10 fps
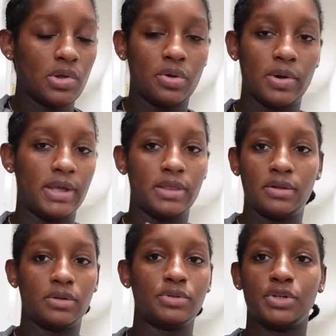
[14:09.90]
Okay, the
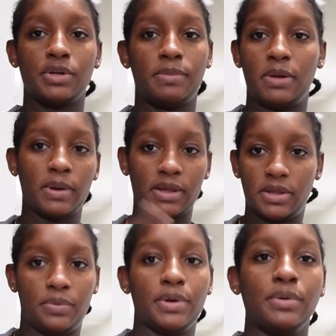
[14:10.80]
clothes are gonna be quick and
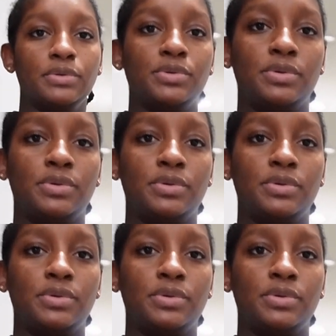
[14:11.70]
then we'll go do